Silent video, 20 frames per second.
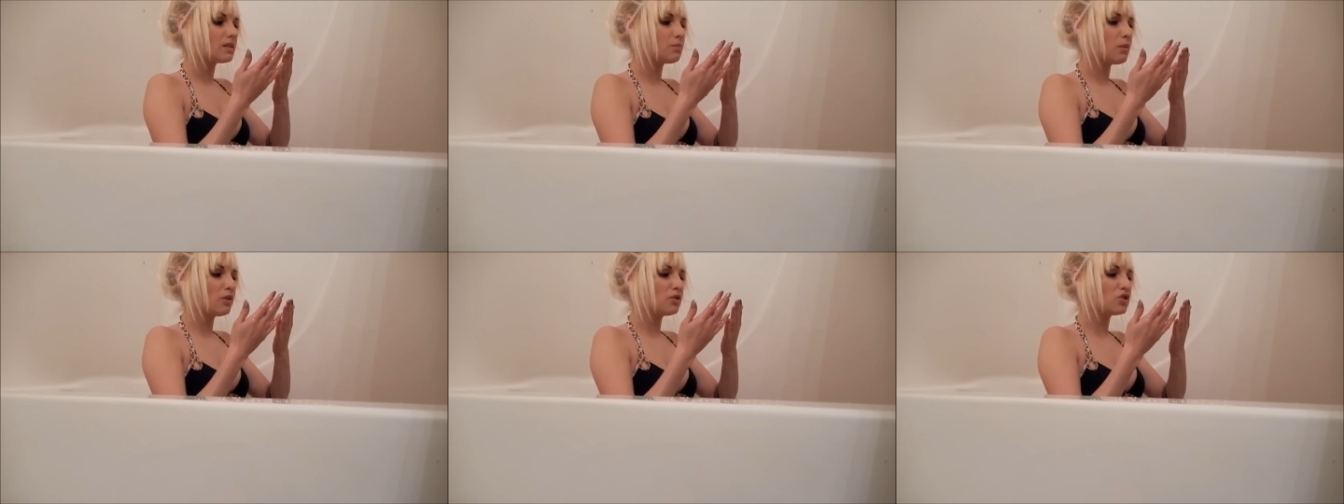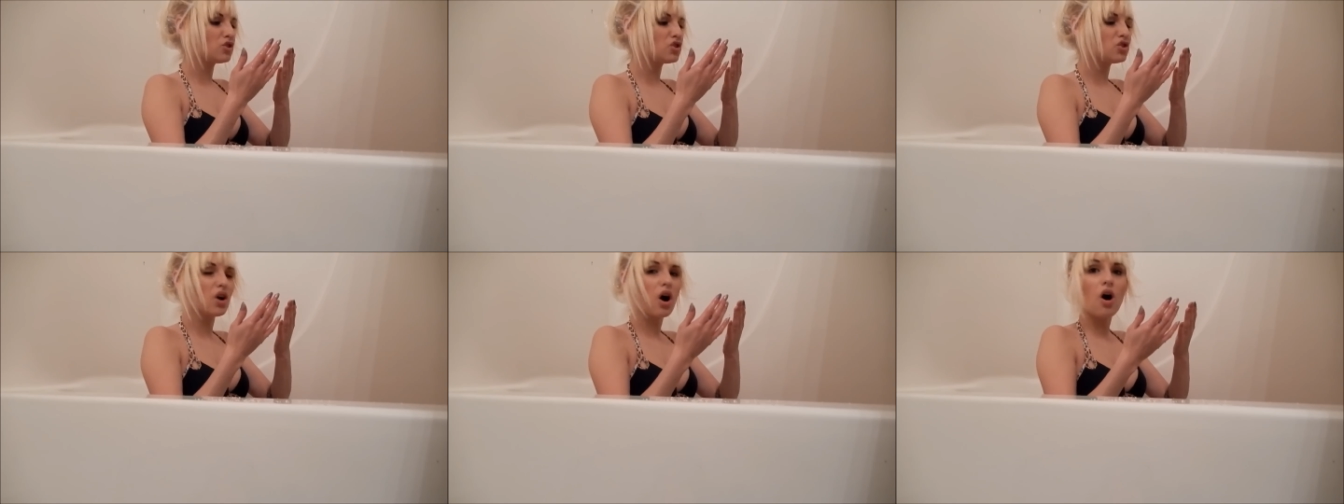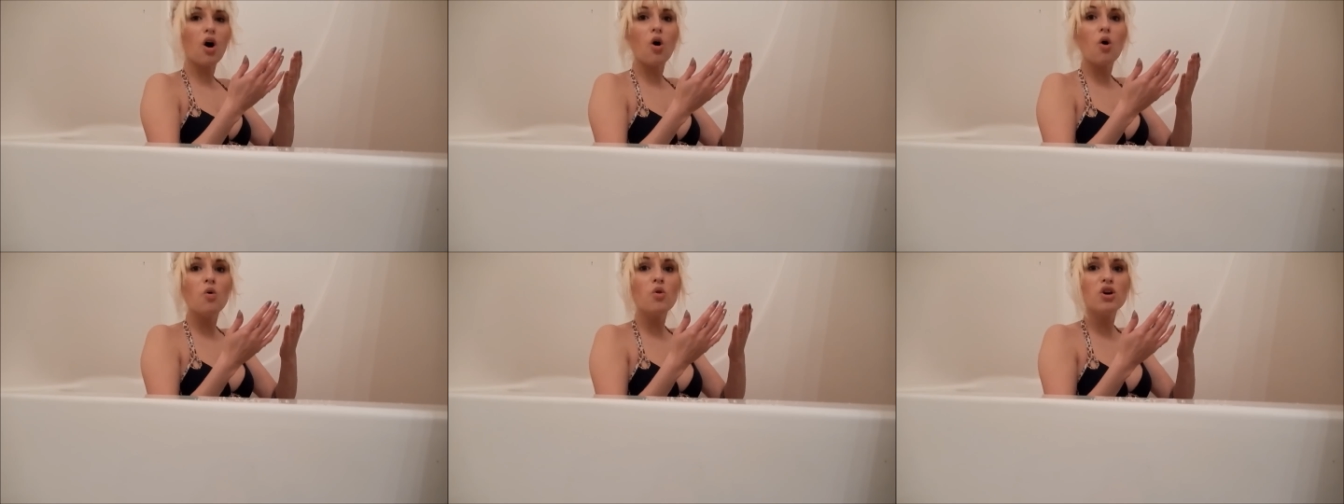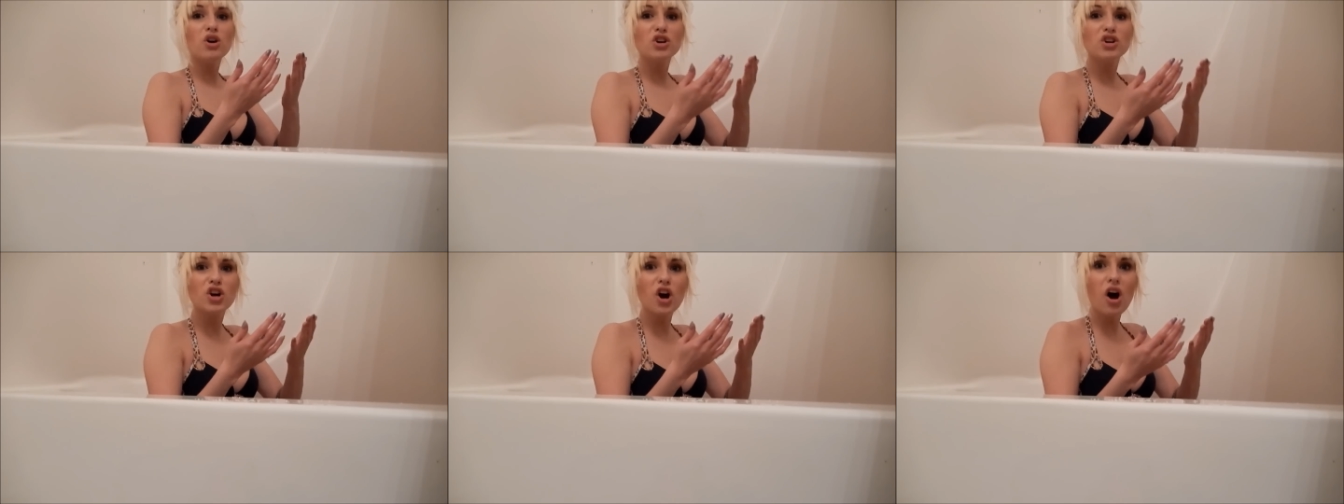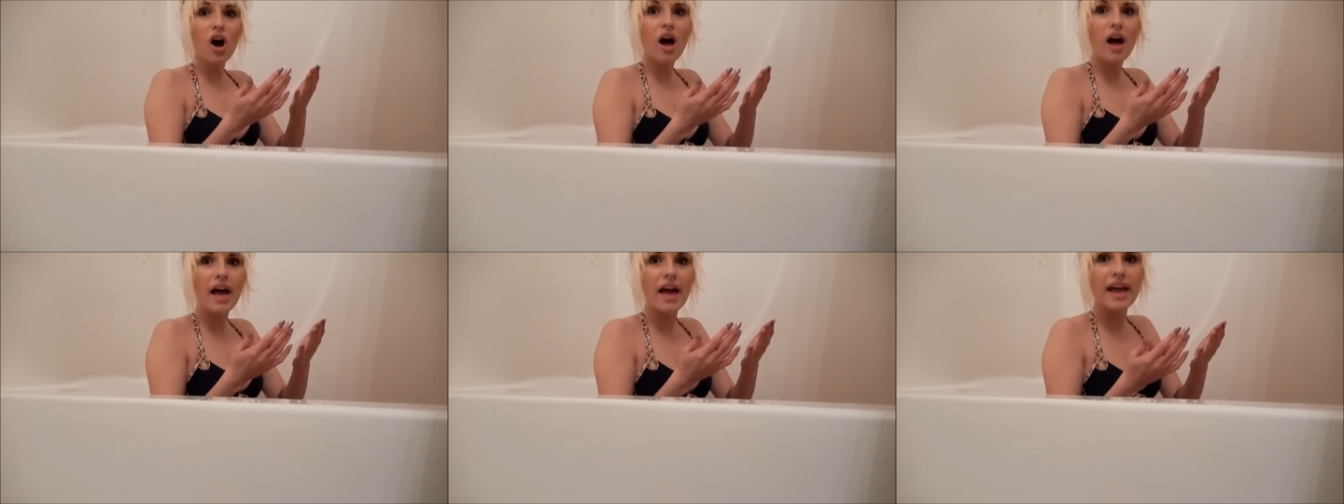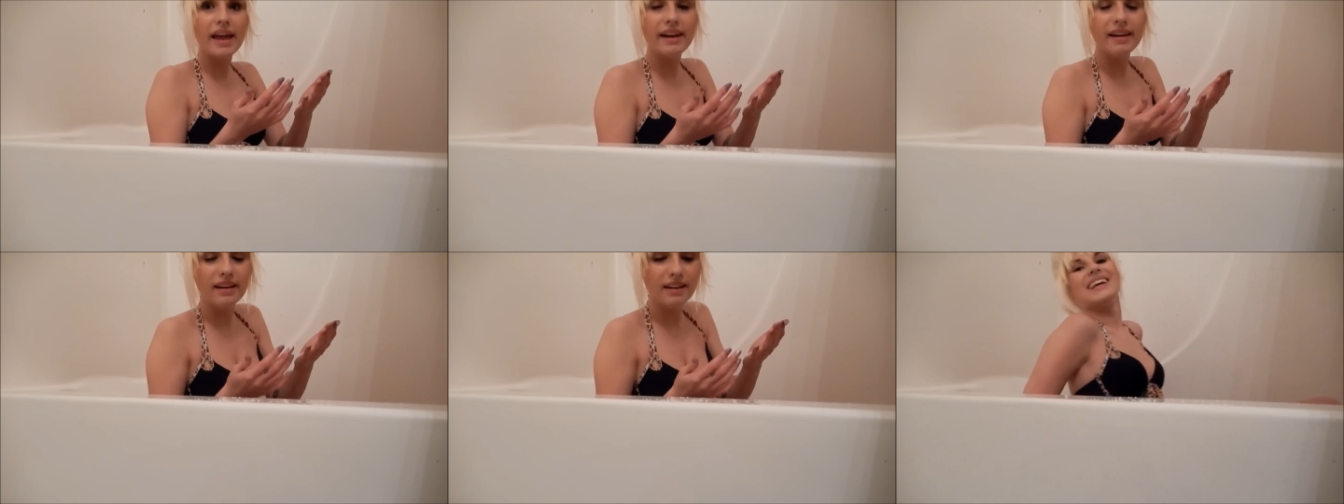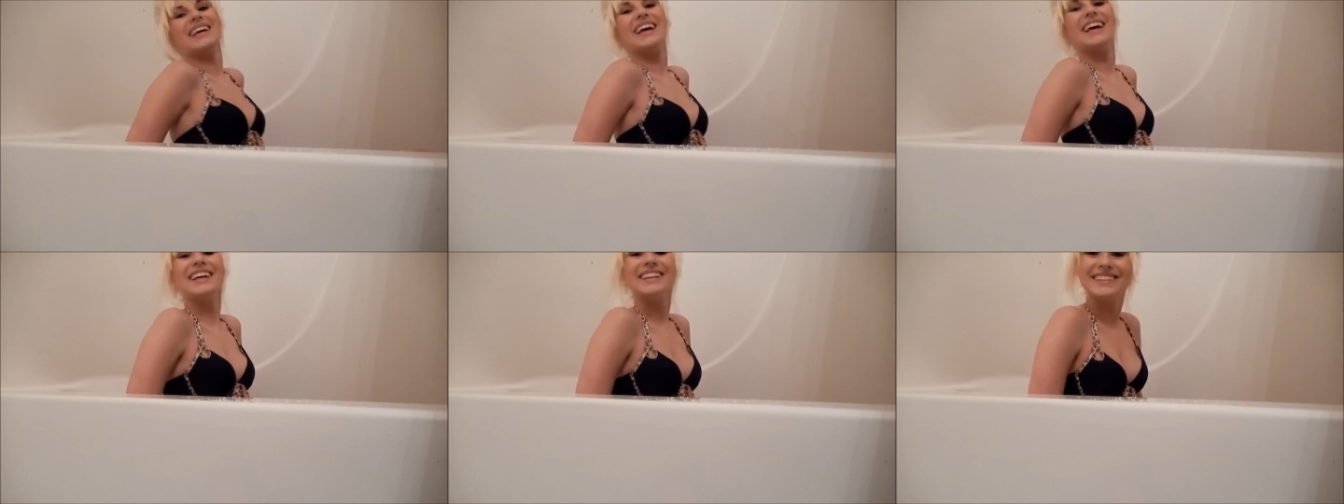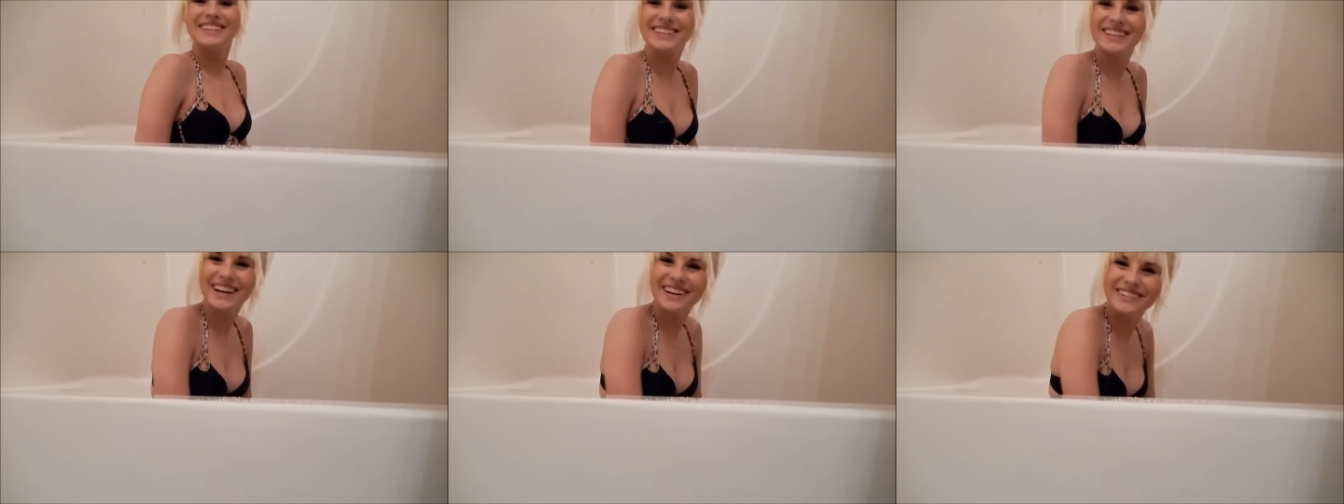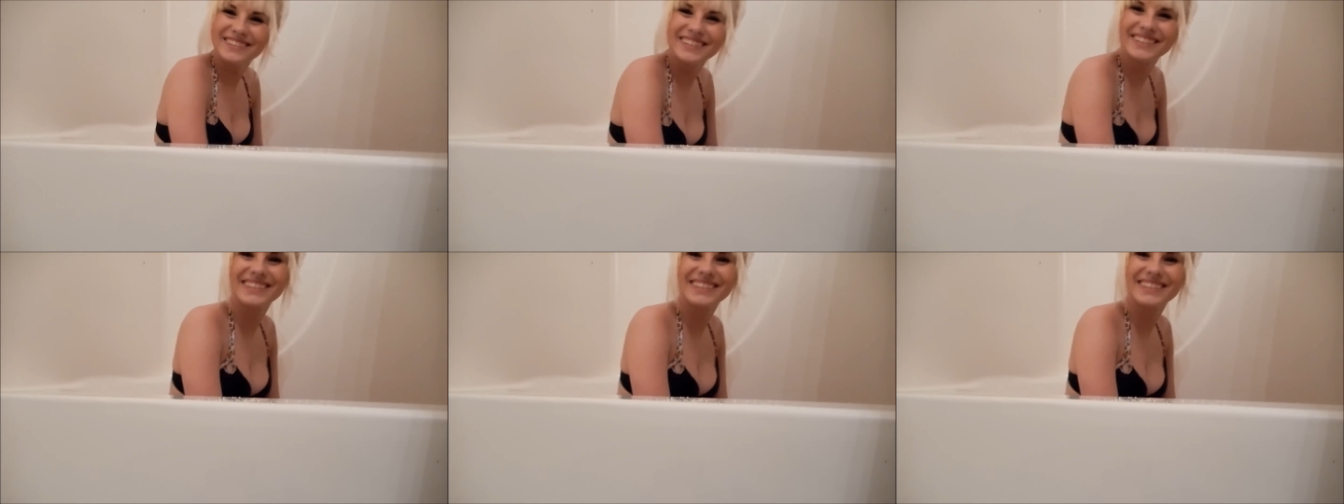it smells so good. It's so